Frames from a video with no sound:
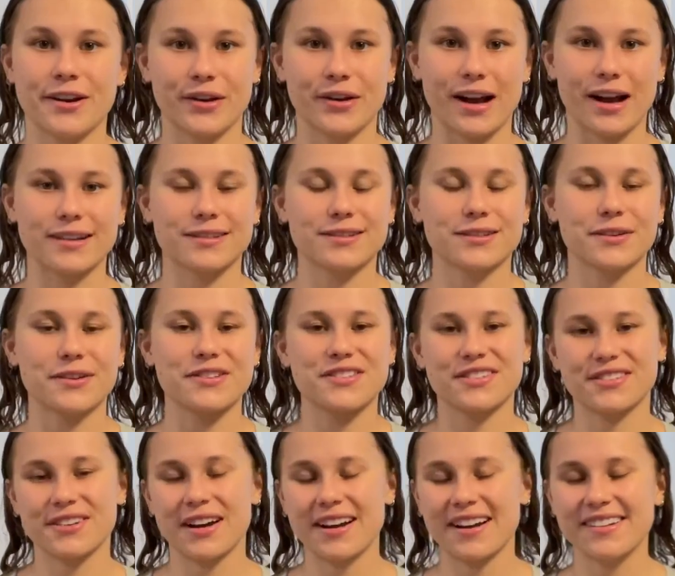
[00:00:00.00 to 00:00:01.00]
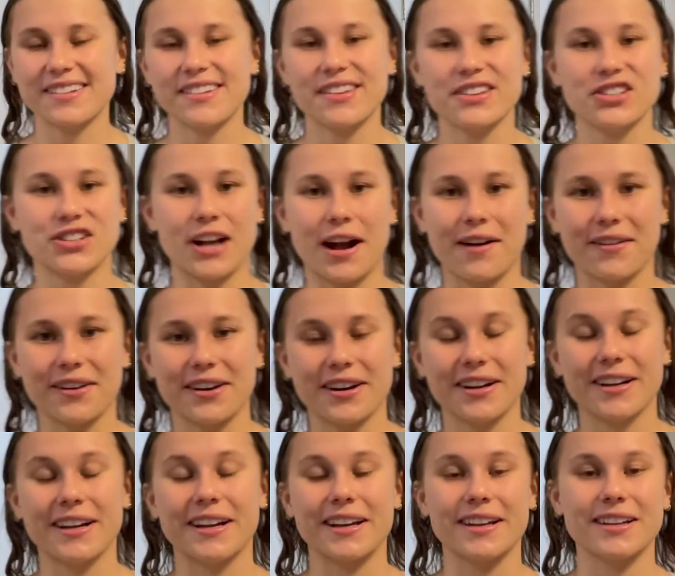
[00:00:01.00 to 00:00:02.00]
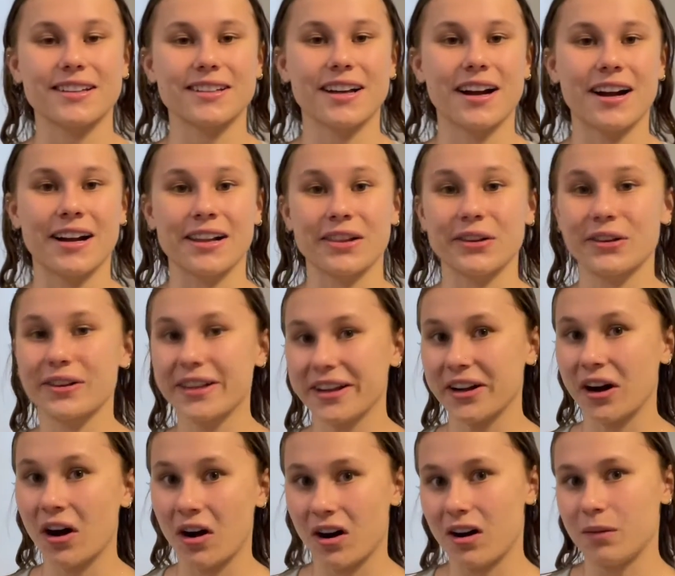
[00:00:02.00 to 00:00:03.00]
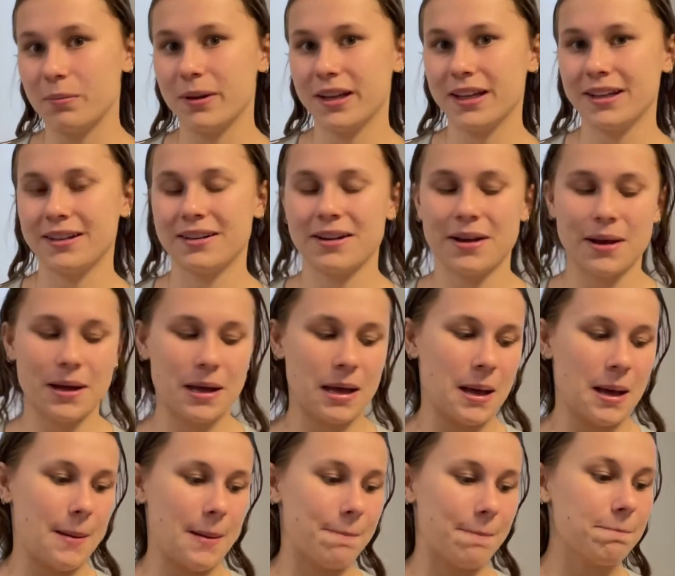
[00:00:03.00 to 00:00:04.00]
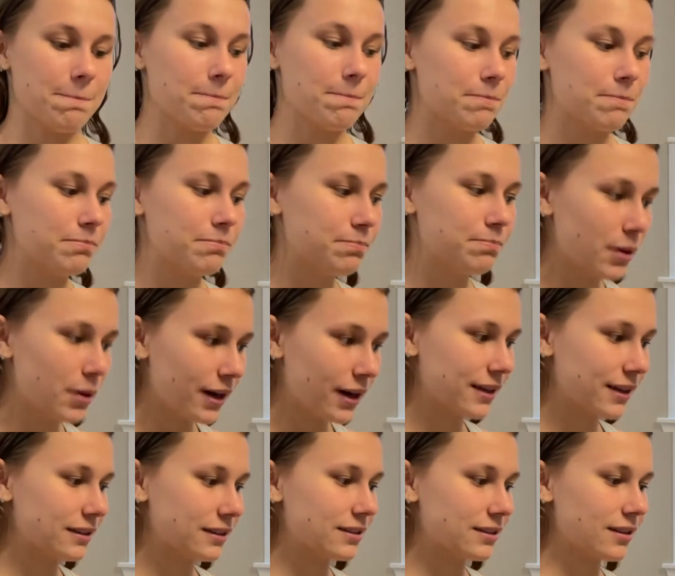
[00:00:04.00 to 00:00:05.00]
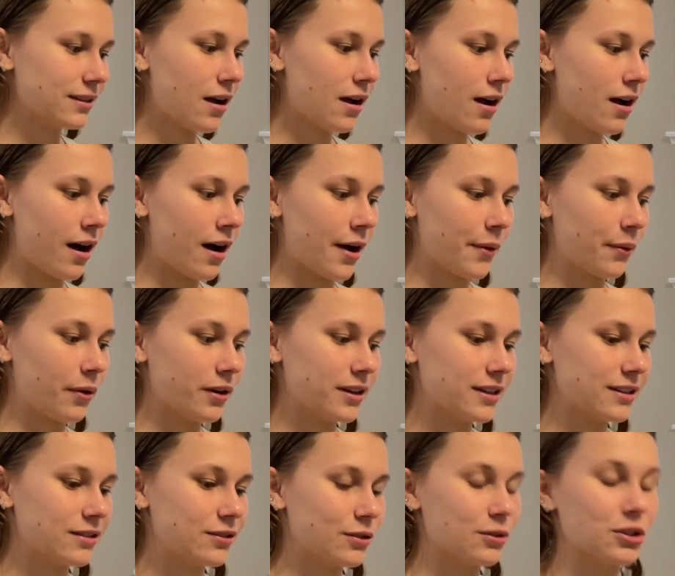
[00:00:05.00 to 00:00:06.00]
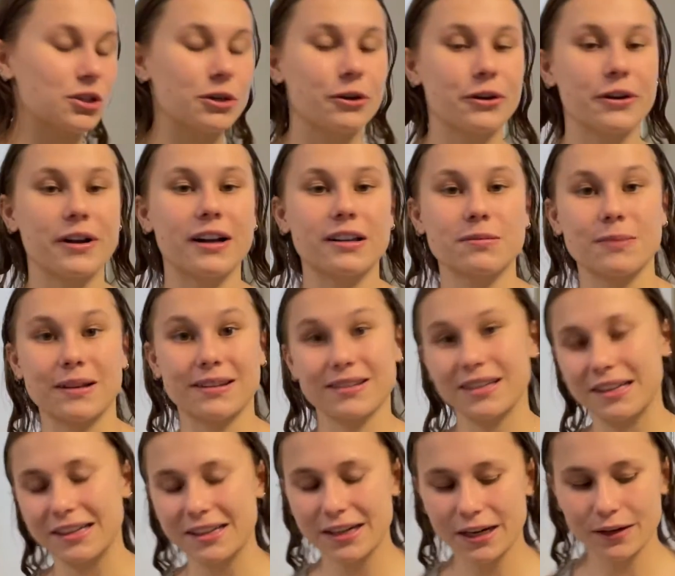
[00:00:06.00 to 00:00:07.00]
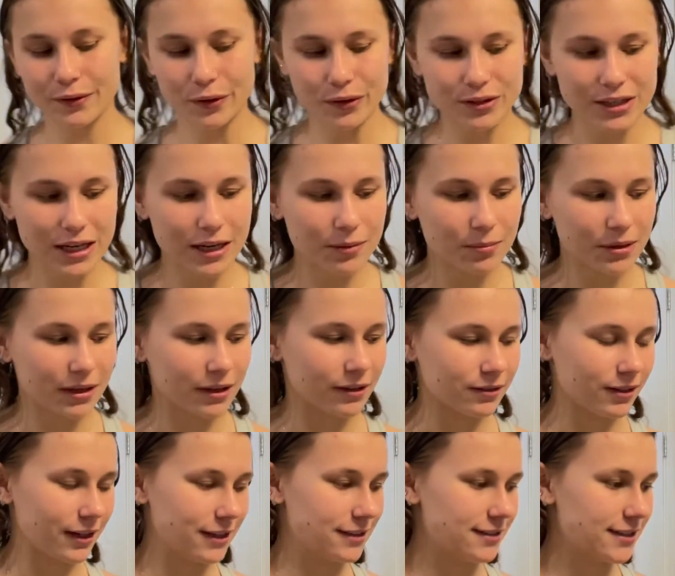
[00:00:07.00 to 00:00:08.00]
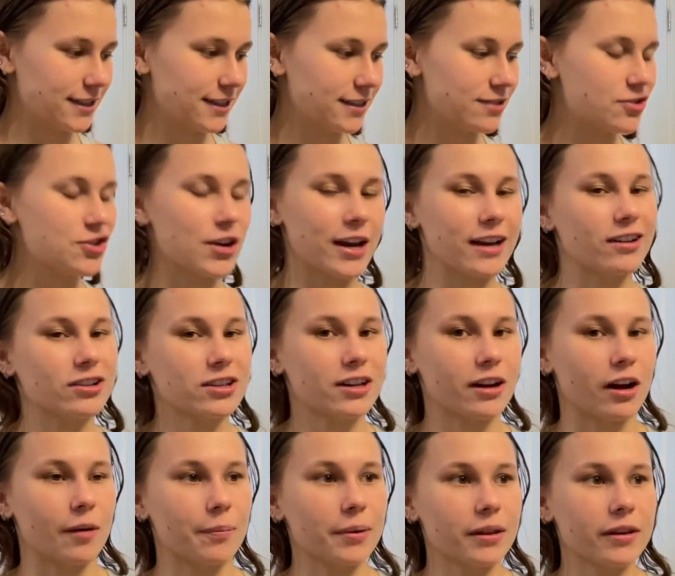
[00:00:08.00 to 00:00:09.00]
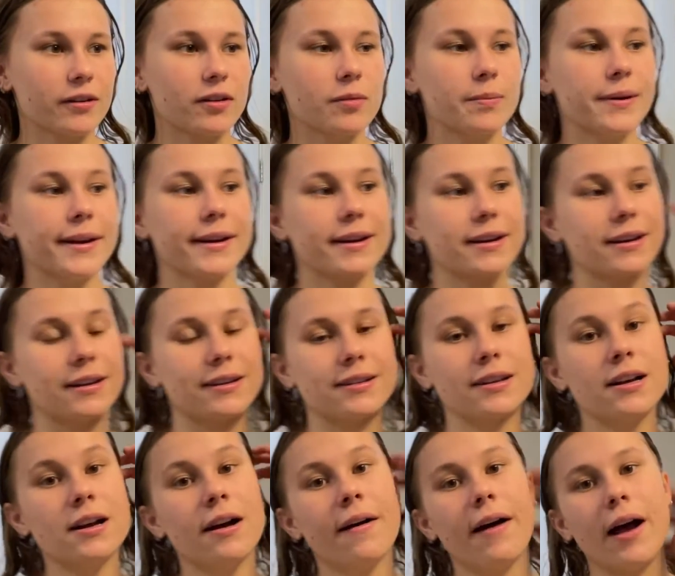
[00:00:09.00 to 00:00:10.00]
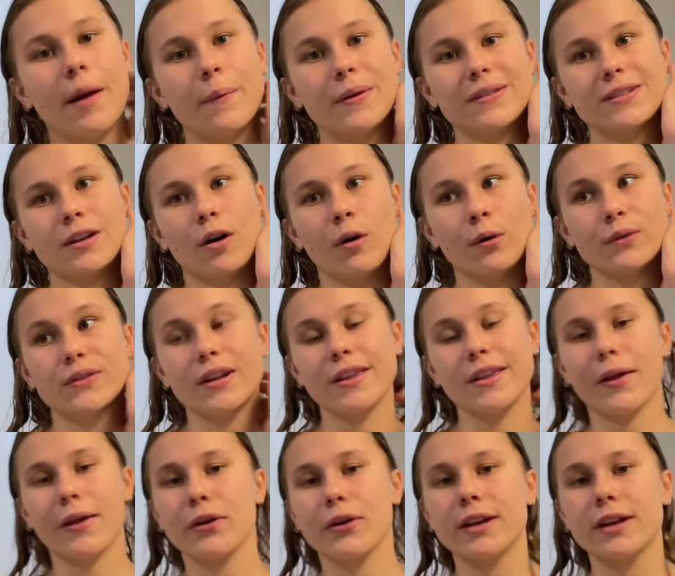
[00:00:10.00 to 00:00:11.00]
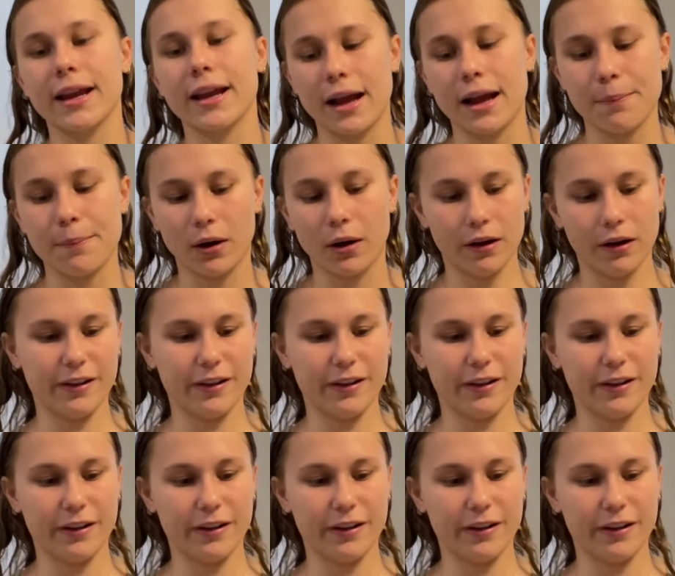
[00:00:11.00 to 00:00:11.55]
guys, so I just got out of the shower and I look like a hobbit, but I wanted to show you guys my skincare routine because I did change it up a little bit because I went to Ulta the other day and I bought